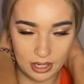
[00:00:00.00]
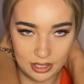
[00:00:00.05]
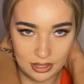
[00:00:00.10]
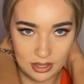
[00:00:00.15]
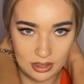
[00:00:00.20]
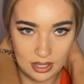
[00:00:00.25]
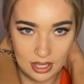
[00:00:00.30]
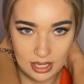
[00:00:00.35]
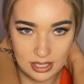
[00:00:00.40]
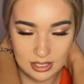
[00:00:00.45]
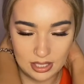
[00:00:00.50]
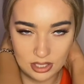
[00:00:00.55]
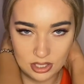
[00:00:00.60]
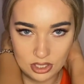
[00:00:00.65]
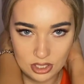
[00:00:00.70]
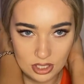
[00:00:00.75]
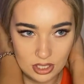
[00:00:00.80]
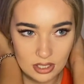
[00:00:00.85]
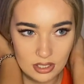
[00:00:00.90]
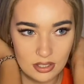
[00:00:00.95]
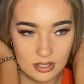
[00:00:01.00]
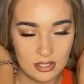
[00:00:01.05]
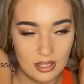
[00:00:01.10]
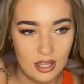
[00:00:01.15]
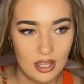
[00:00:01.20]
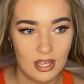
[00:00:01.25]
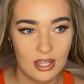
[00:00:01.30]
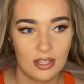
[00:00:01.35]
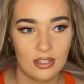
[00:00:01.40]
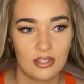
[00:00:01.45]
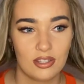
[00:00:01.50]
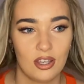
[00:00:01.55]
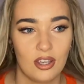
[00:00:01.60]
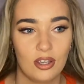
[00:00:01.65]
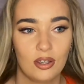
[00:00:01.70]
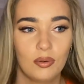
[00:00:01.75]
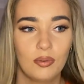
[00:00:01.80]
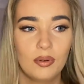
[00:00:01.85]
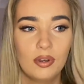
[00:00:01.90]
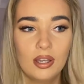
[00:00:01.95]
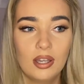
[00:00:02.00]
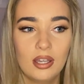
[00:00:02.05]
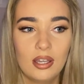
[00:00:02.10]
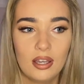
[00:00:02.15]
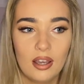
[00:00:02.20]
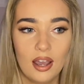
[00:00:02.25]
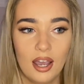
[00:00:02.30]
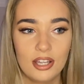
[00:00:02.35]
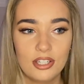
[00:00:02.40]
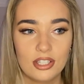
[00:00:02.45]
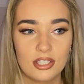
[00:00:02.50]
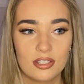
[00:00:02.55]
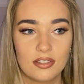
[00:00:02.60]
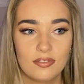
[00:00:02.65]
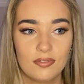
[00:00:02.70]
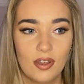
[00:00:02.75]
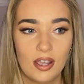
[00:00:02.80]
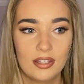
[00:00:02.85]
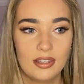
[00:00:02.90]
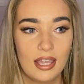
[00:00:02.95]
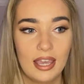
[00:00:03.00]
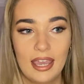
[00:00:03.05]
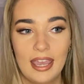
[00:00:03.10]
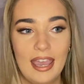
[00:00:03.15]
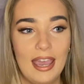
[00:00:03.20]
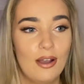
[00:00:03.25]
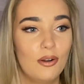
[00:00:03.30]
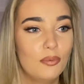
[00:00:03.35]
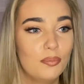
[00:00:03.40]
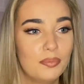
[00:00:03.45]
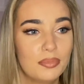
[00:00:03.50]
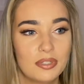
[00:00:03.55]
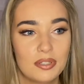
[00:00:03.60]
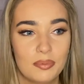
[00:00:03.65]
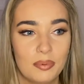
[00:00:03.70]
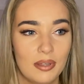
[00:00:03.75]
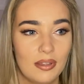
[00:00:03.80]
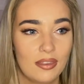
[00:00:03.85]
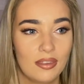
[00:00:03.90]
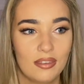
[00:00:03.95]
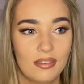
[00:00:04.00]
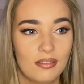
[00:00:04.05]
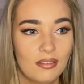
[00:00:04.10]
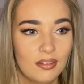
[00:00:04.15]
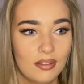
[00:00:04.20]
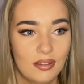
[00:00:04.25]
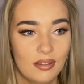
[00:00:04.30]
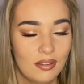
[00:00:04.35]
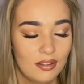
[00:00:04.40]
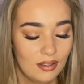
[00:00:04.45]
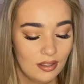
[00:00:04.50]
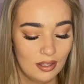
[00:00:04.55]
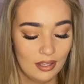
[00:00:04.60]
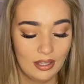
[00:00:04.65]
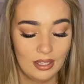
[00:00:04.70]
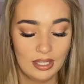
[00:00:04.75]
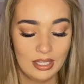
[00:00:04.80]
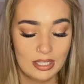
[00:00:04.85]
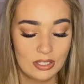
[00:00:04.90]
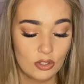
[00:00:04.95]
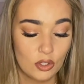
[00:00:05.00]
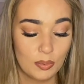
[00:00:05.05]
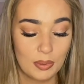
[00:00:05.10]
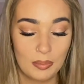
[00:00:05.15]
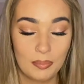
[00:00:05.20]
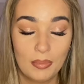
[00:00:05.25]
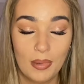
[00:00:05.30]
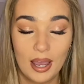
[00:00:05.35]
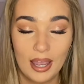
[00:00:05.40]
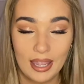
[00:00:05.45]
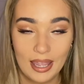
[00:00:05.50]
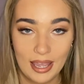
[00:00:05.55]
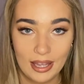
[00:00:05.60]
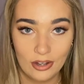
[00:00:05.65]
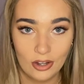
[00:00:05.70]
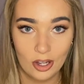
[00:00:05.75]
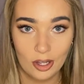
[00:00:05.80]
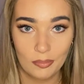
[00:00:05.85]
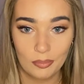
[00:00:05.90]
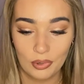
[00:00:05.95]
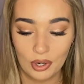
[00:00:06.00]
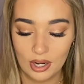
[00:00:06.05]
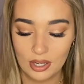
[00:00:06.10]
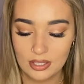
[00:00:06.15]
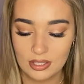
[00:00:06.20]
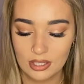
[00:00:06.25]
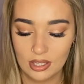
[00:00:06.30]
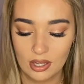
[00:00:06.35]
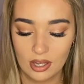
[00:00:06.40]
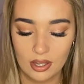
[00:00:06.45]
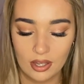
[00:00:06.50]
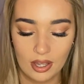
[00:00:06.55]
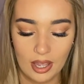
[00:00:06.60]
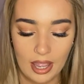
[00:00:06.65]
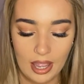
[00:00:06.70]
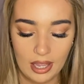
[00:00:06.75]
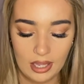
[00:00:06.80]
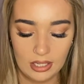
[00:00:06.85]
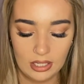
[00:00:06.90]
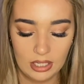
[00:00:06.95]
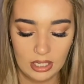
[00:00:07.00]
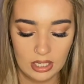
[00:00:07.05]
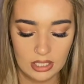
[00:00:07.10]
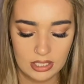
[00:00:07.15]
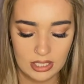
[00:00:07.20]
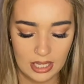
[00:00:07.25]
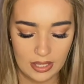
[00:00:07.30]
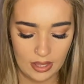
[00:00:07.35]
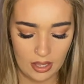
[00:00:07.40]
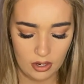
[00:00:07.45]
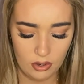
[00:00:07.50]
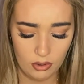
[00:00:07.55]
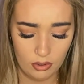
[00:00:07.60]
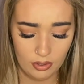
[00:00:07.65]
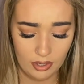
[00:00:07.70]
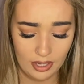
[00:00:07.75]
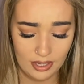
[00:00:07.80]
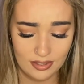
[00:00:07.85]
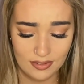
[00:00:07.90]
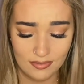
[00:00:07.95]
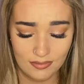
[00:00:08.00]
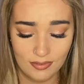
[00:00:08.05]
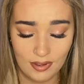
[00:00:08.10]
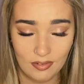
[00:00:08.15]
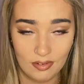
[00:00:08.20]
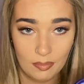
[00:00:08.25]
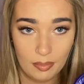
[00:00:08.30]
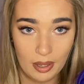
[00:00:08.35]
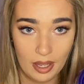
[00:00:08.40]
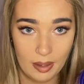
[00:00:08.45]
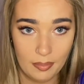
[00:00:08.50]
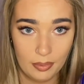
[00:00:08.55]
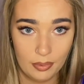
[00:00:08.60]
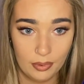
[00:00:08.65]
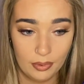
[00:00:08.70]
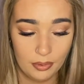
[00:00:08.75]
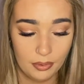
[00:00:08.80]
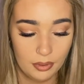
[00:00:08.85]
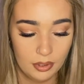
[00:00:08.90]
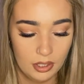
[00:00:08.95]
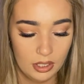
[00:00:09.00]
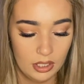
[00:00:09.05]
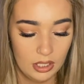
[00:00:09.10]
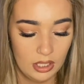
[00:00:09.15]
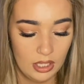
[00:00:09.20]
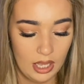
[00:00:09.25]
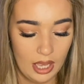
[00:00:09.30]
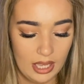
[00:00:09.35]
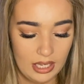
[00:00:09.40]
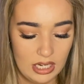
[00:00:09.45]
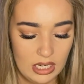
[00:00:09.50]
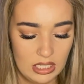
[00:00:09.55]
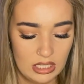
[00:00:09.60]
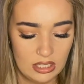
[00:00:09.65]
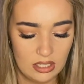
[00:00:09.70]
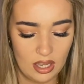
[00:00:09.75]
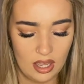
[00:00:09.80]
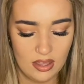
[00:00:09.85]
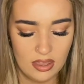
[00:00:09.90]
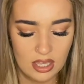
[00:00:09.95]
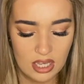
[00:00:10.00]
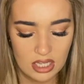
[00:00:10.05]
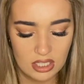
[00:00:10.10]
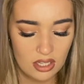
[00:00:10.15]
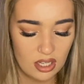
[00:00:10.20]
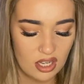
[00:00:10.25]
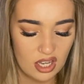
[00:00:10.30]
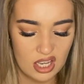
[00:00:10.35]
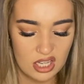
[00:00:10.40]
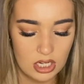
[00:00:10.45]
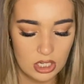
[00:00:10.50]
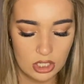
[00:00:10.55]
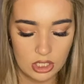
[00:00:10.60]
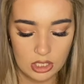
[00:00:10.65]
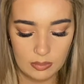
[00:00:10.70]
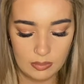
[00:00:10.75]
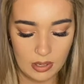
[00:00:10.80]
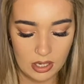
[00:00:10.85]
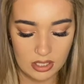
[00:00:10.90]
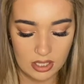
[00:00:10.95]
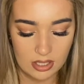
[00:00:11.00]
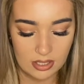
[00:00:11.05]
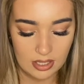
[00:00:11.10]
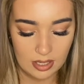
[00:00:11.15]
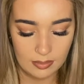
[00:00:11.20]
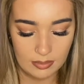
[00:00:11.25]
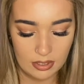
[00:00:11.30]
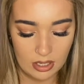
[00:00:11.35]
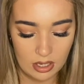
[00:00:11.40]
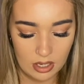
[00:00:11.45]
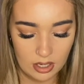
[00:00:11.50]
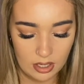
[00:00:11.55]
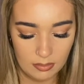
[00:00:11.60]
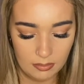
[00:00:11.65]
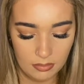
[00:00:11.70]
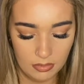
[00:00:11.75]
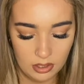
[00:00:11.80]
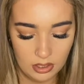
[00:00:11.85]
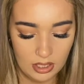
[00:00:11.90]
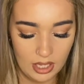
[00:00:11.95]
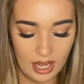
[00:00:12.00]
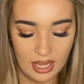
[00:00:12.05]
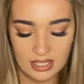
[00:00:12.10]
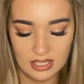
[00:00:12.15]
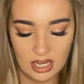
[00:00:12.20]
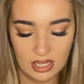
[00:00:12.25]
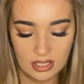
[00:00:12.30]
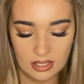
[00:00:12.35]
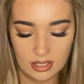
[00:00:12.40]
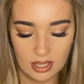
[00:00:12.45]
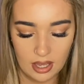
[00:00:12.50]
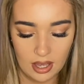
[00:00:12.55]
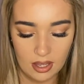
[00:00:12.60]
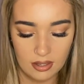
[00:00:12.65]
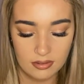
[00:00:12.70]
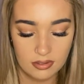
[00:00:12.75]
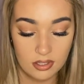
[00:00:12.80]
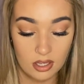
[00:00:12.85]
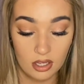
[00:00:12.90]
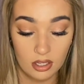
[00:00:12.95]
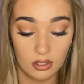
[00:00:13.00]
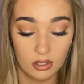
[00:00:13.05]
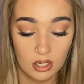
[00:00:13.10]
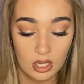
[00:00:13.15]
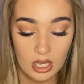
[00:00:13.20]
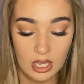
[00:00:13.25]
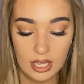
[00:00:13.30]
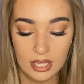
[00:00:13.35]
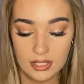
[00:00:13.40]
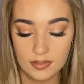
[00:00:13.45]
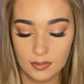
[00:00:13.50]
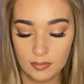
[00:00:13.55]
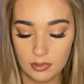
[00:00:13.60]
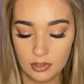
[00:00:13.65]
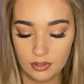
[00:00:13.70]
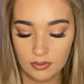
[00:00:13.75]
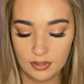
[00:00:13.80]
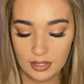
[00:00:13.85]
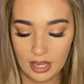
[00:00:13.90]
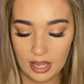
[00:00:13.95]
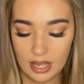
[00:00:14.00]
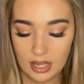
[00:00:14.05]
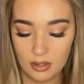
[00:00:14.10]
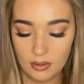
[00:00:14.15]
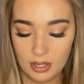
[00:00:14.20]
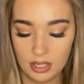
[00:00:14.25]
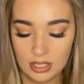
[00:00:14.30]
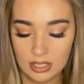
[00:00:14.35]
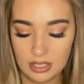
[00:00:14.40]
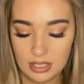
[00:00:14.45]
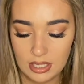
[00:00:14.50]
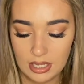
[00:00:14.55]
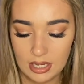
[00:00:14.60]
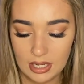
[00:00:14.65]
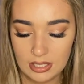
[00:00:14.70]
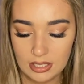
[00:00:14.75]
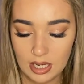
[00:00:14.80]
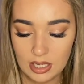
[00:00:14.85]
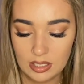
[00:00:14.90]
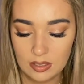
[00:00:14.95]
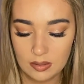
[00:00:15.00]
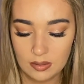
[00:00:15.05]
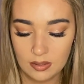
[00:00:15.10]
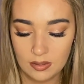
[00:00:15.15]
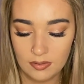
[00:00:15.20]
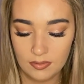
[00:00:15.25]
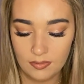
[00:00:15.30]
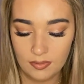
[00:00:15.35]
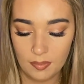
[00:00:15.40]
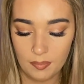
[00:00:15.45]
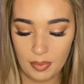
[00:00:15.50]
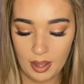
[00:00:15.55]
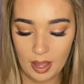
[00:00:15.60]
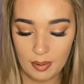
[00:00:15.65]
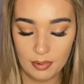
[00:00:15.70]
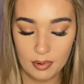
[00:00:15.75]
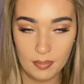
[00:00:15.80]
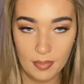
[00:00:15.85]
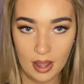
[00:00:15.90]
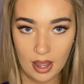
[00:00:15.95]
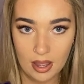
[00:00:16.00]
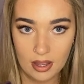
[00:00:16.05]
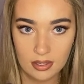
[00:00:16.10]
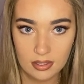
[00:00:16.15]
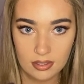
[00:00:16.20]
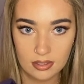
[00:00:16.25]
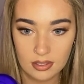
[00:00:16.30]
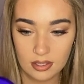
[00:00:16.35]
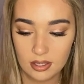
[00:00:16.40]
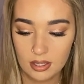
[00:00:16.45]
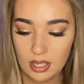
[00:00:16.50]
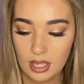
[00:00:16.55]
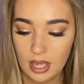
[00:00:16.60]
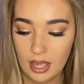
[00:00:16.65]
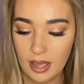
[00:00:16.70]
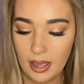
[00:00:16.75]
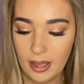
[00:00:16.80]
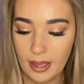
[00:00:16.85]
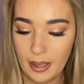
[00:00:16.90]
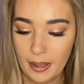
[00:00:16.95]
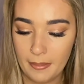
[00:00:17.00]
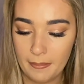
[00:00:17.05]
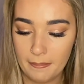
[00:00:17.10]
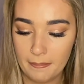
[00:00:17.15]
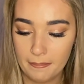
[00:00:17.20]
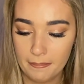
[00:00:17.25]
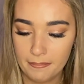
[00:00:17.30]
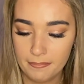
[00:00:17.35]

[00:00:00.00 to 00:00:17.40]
than the extensions, so I just find that it helps with stopping my hair going brassier, and it doesn't take that long. It's very purple, and I think it's like a conditioning mask at the same time. Yeah, Intense Care. So it's from L'Oreal. It's the Intensive Purple Mask, and